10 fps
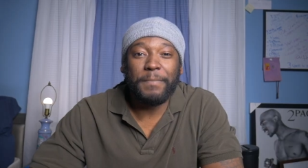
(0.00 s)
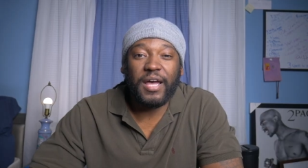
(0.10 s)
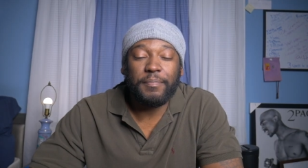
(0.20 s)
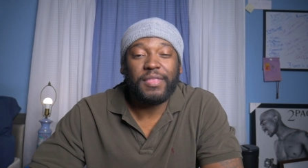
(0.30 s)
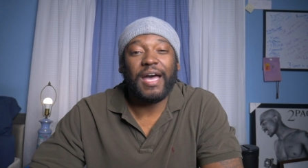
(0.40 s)

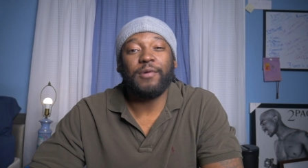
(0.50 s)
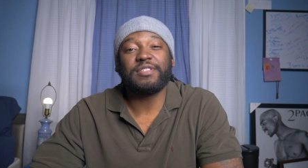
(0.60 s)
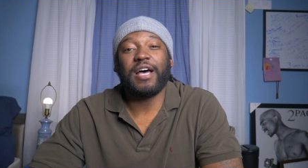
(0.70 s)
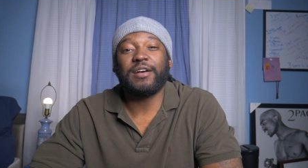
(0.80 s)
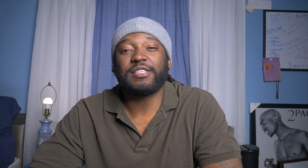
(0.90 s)
But I
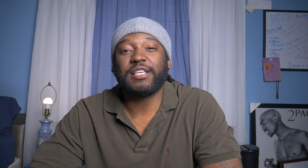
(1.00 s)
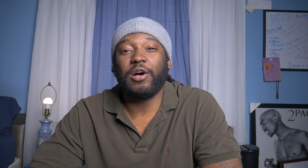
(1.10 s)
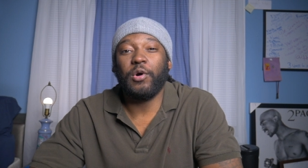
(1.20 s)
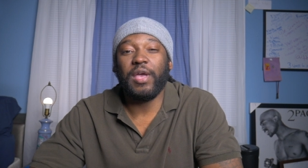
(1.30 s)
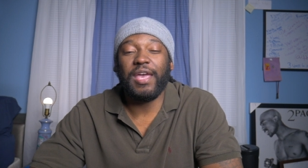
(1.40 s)
was
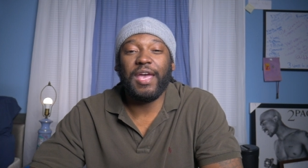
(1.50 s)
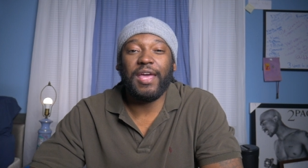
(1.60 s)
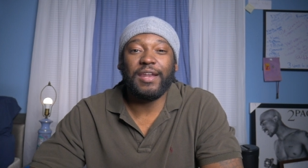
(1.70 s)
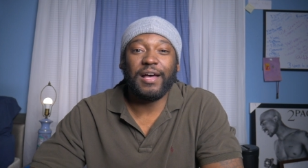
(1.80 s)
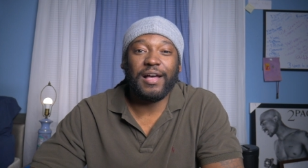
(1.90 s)
also
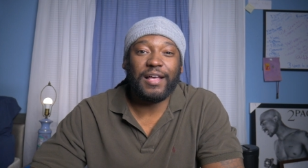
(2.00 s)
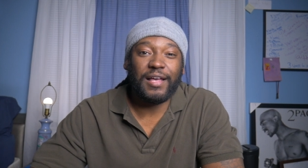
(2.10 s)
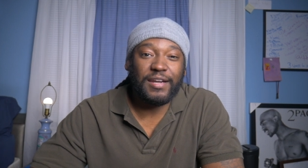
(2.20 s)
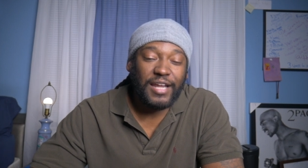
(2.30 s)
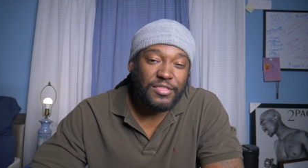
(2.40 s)
in
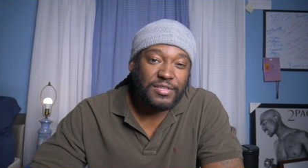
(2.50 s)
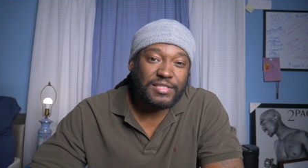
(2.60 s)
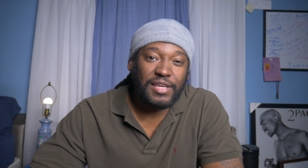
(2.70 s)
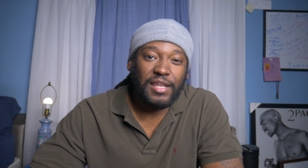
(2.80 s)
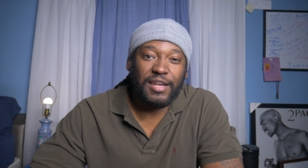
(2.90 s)
another
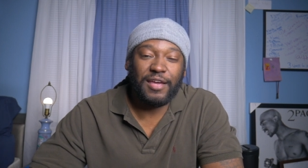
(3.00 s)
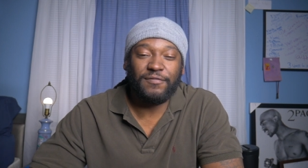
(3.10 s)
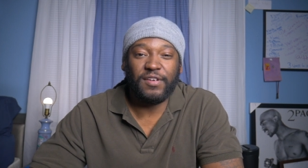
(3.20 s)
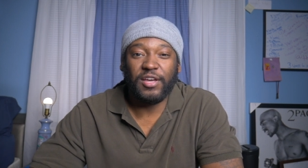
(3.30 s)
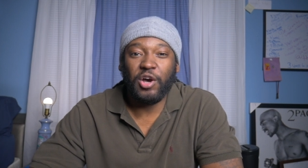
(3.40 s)
scene in
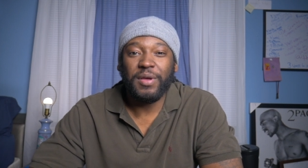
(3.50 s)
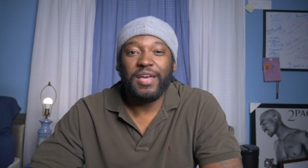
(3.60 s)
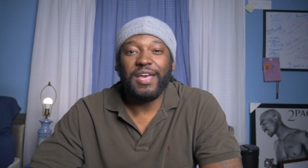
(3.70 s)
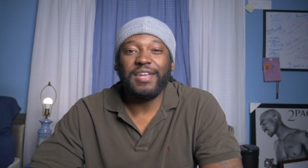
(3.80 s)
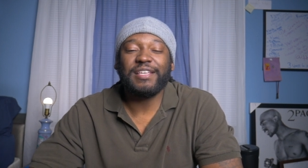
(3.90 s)
that film,
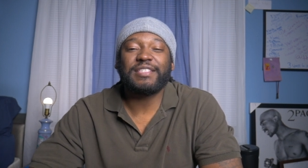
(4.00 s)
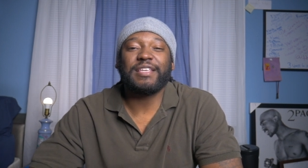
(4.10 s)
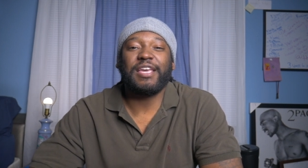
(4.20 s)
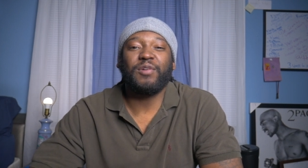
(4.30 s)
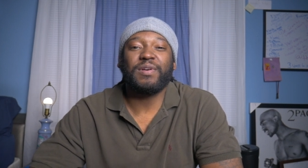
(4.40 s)
and this
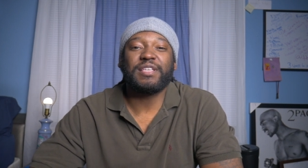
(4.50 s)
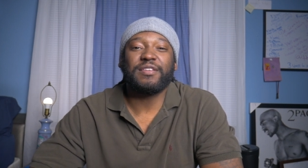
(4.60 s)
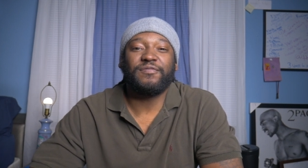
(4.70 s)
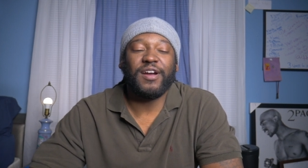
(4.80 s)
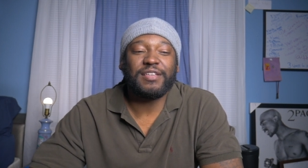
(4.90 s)
scene was
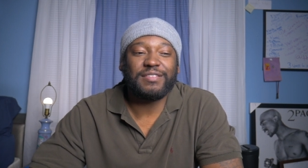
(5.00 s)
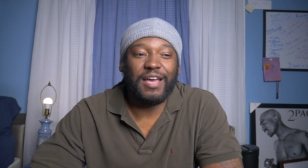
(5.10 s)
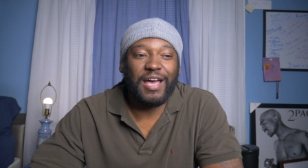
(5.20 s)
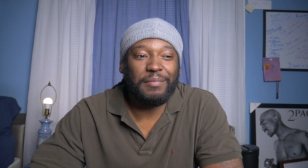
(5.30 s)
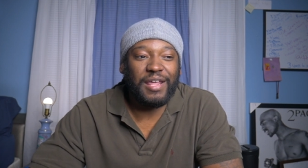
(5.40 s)
the first
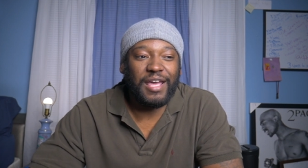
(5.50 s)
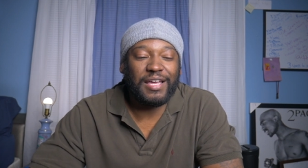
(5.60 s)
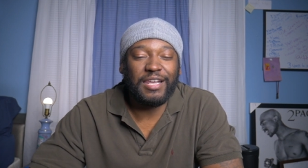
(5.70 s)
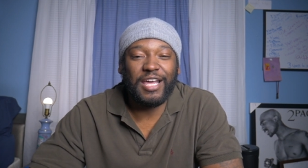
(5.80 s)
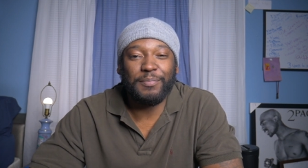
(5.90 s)
time that
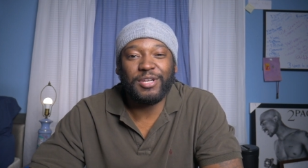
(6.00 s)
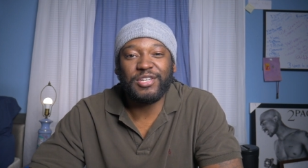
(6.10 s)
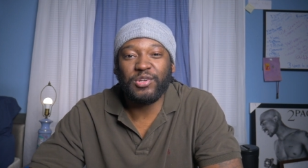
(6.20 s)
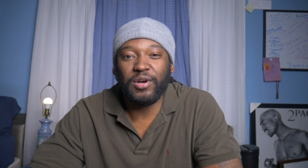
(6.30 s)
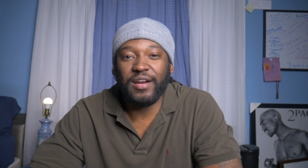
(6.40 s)
Columbus
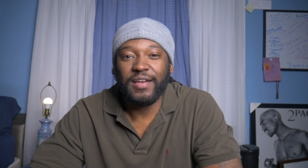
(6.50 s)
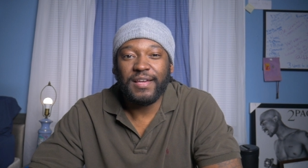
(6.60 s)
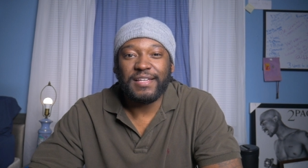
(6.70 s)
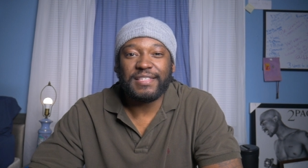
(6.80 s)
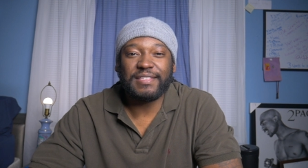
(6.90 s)
Short
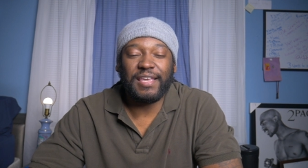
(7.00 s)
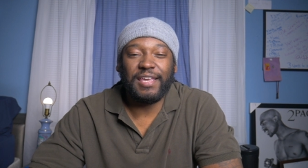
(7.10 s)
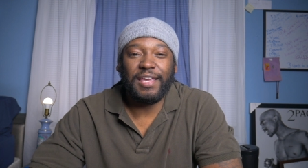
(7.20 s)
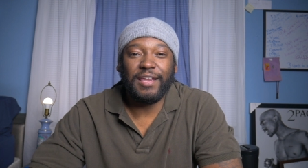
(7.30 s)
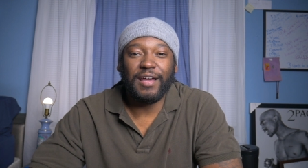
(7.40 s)

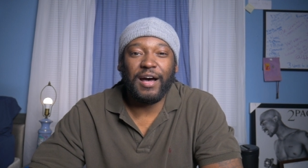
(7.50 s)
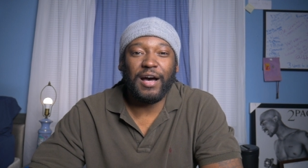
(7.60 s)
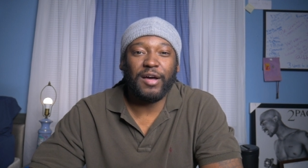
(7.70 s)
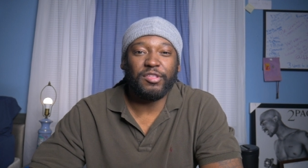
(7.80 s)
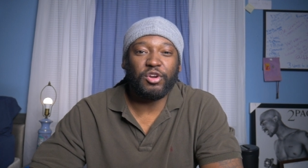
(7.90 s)
seen all the